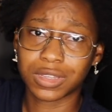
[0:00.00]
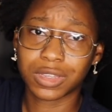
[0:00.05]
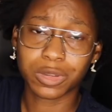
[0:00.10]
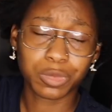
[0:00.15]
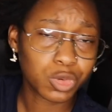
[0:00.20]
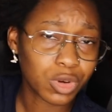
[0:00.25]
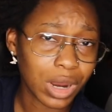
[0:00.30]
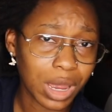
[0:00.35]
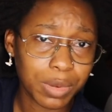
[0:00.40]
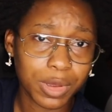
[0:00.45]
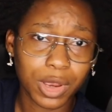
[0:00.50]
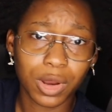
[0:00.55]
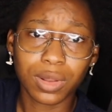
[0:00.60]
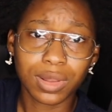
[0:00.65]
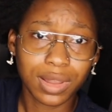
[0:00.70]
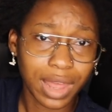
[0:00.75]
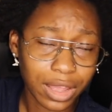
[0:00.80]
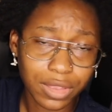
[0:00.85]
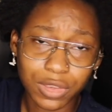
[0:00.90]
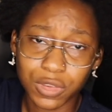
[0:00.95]
Subscribe here,
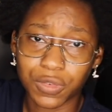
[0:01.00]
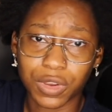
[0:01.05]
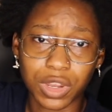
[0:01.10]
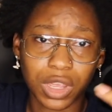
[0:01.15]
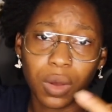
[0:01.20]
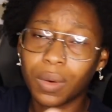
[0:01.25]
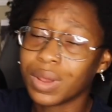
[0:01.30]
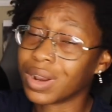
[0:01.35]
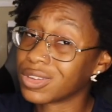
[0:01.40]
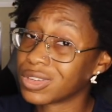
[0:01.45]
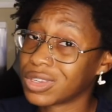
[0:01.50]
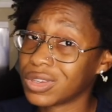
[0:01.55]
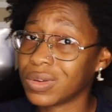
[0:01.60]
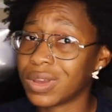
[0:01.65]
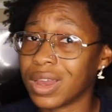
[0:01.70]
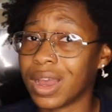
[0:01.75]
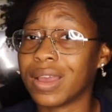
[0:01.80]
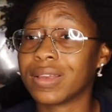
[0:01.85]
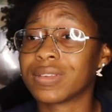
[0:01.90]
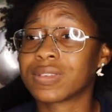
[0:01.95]
like this video, and I'll see you
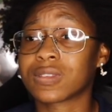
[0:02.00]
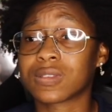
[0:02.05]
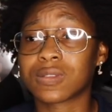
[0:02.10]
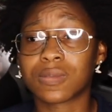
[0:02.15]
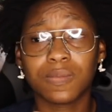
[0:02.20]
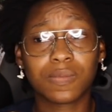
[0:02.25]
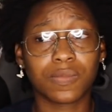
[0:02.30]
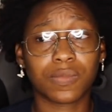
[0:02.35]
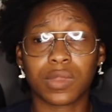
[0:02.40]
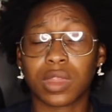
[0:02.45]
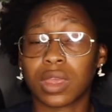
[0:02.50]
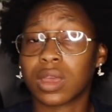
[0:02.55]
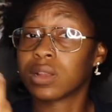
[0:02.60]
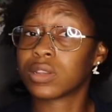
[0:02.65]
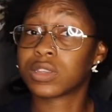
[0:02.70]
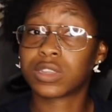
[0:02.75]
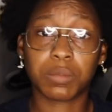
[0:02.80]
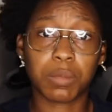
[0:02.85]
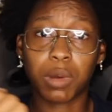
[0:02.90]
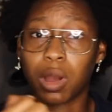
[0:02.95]
guys
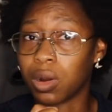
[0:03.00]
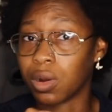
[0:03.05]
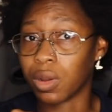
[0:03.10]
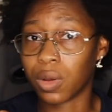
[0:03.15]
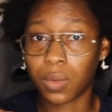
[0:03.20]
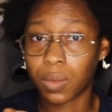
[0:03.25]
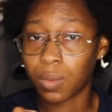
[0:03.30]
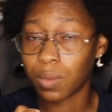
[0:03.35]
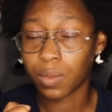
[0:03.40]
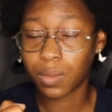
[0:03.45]
tomorrow.